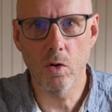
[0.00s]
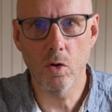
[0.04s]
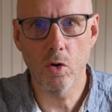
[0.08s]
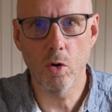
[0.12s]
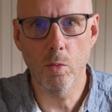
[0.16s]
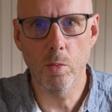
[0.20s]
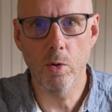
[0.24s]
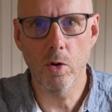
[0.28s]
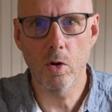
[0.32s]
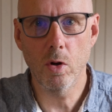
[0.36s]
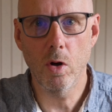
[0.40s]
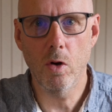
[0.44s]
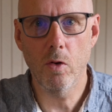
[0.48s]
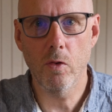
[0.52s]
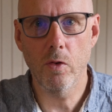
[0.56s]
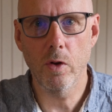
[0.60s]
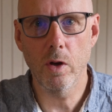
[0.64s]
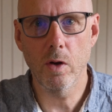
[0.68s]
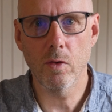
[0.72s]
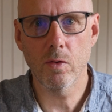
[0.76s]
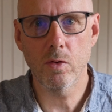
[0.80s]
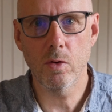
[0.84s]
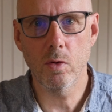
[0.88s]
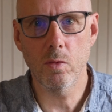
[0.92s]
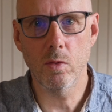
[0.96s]
a cup of coffee
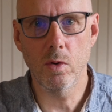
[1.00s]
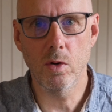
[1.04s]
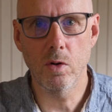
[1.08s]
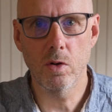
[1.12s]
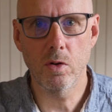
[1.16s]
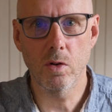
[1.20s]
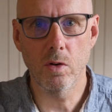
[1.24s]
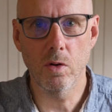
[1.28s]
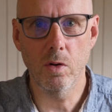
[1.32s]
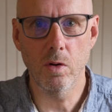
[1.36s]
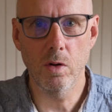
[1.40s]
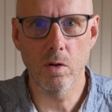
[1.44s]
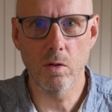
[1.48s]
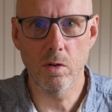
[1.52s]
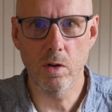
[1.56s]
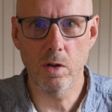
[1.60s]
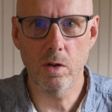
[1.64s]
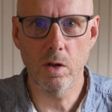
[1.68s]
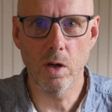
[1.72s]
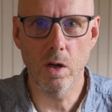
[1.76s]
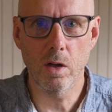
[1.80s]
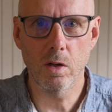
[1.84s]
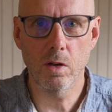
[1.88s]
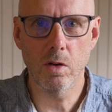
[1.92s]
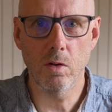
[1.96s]
afterwards, so you
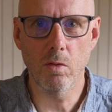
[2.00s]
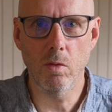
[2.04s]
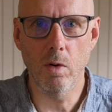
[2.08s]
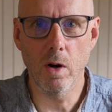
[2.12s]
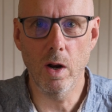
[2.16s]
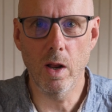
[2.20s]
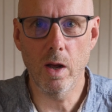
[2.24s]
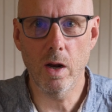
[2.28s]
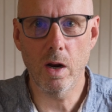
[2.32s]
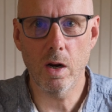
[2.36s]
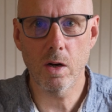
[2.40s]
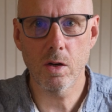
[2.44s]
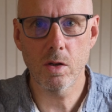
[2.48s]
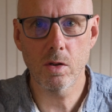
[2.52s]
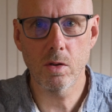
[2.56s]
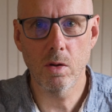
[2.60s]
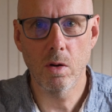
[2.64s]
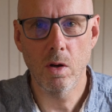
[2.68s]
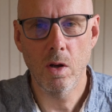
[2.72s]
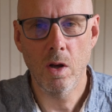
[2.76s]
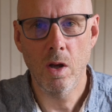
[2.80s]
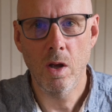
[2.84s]
get to relax